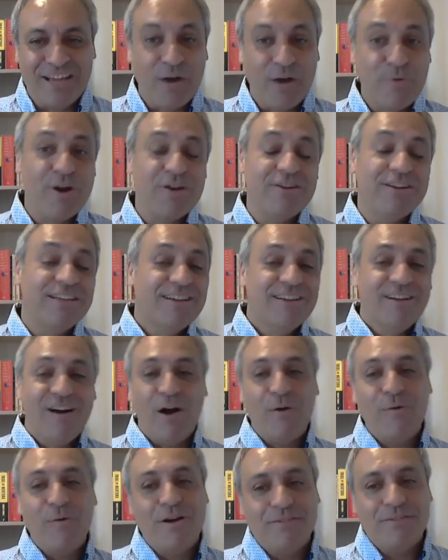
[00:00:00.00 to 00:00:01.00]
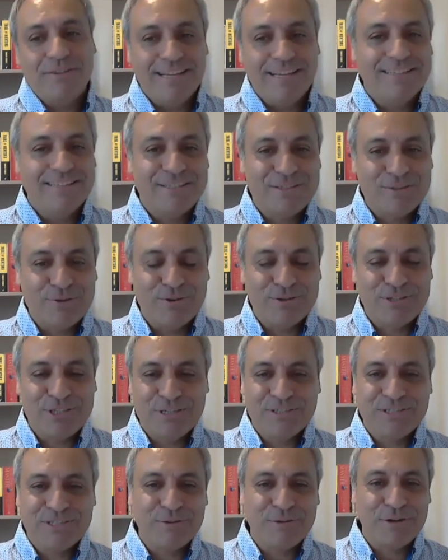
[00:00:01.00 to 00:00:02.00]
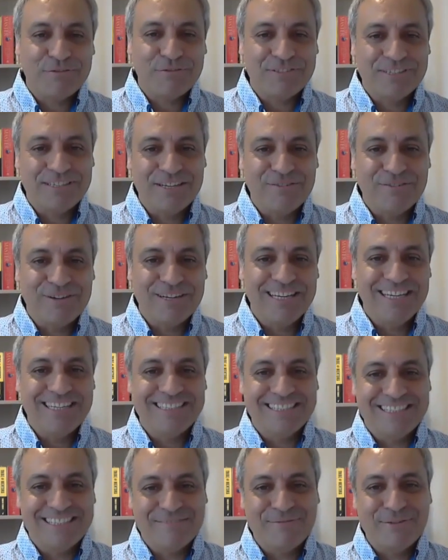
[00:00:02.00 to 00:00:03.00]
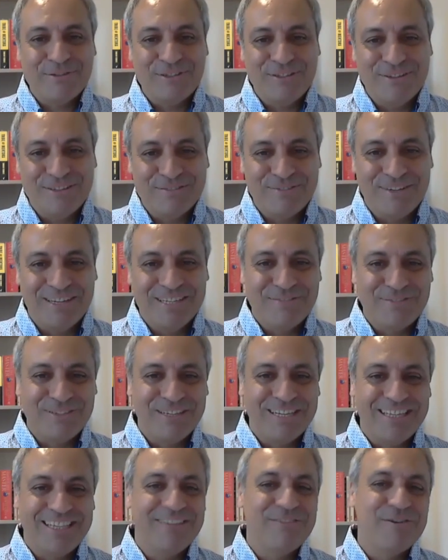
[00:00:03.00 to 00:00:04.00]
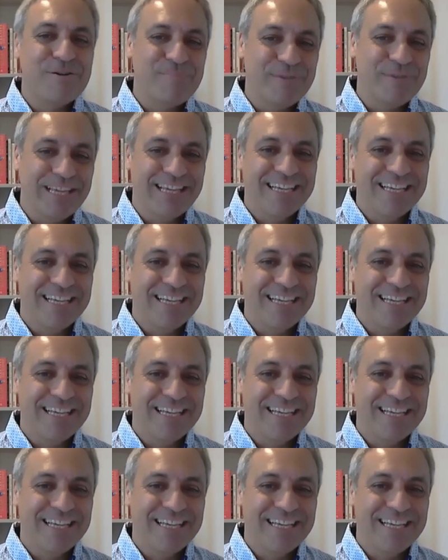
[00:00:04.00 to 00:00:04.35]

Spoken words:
I won't need to talk to you so often. I won't need to support you as much, but it will be.